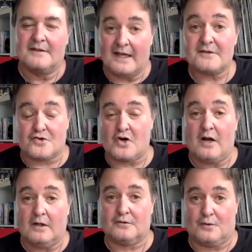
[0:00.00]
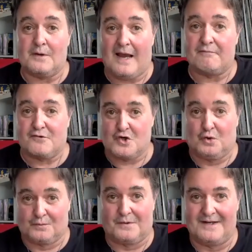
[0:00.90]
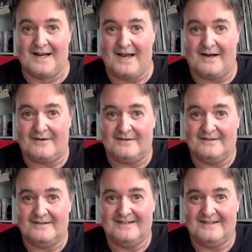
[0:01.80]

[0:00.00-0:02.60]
that child could have children now.